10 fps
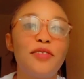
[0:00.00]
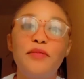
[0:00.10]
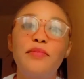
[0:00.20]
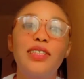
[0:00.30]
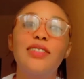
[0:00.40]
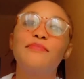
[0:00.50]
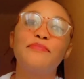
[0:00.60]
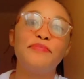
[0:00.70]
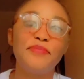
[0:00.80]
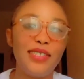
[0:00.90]
coming,
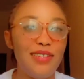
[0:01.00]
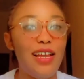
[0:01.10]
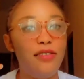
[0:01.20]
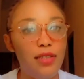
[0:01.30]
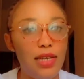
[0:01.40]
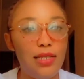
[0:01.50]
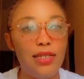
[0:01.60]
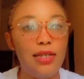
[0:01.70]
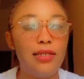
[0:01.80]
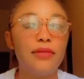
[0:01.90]
so I
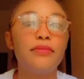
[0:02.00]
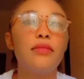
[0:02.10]
understand.